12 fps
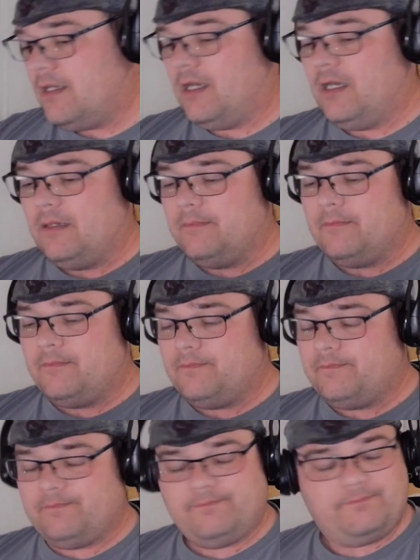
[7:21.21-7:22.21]
You
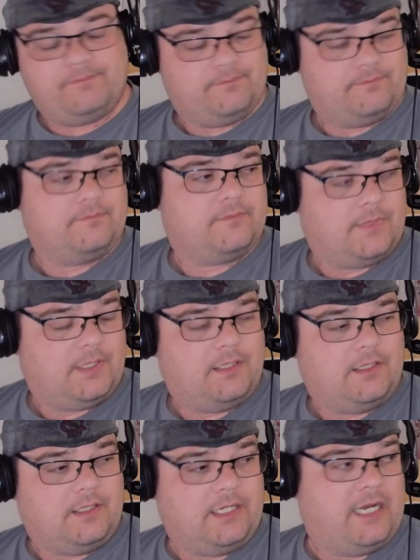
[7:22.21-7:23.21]

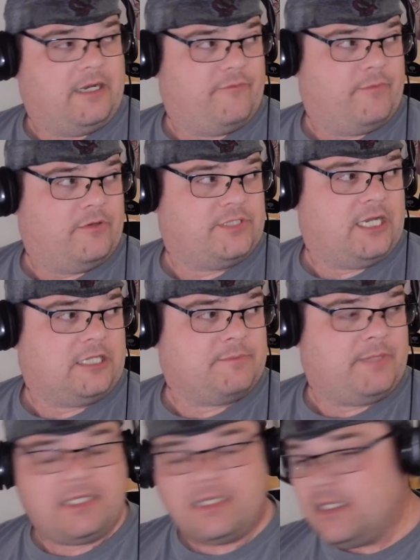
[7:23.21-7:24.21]
got enough motorcycles,
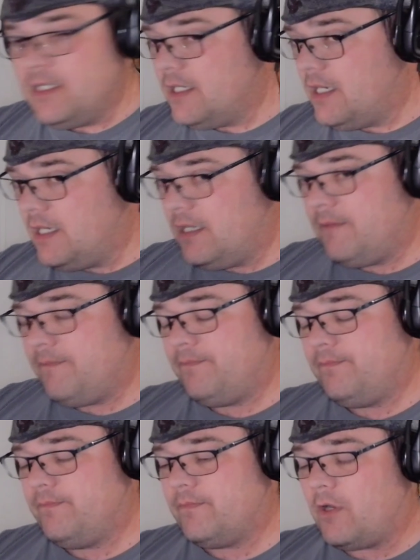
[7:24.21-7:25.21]
buddy?
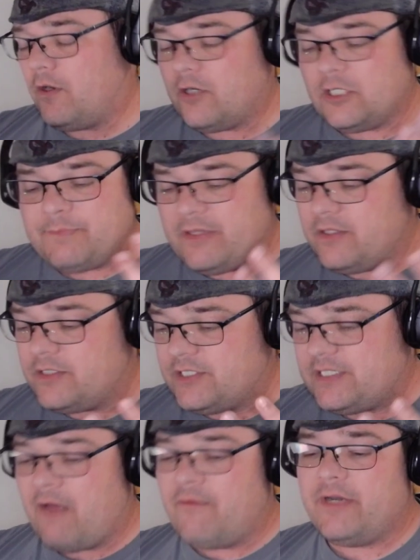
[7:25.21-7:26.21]
Arco's been the
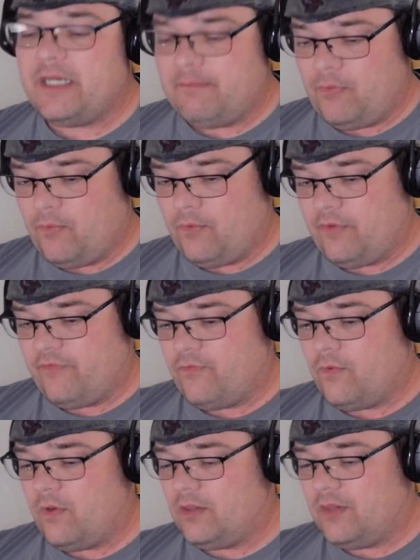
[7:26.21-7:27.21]
sounding board
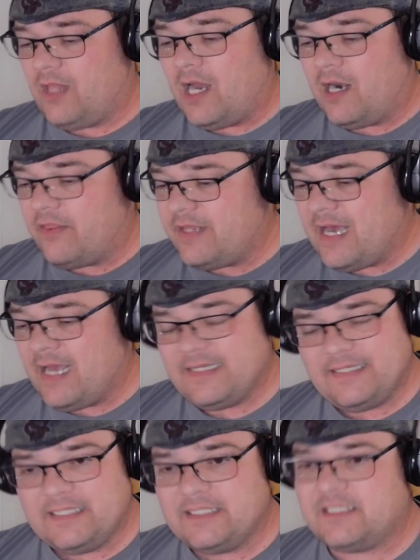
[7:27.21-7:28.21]
for a lot of the
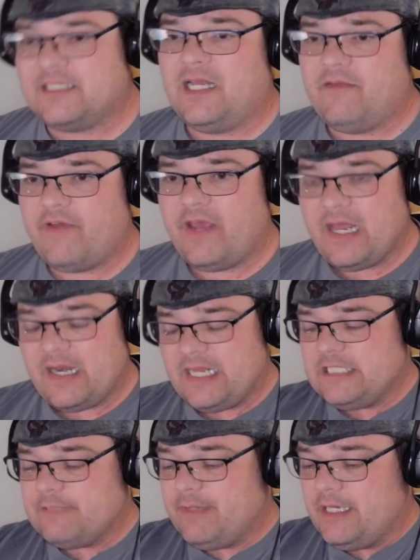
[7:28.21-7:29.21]
ideas that I've had.
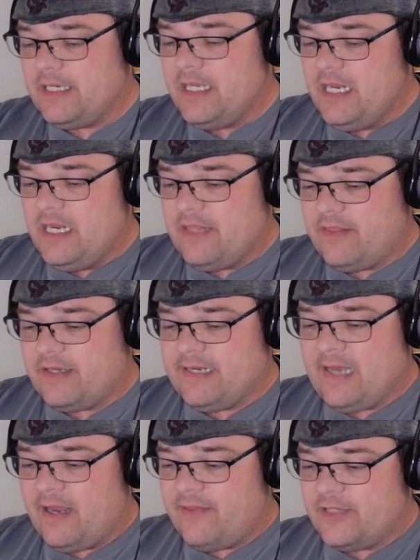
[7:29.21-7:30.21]
He's been the
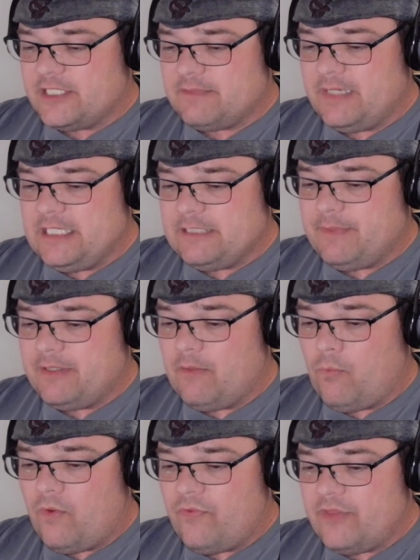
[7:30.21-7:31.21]

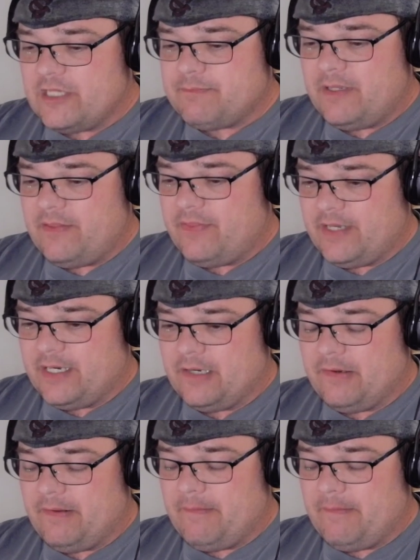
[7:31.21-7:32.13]
one that's been there.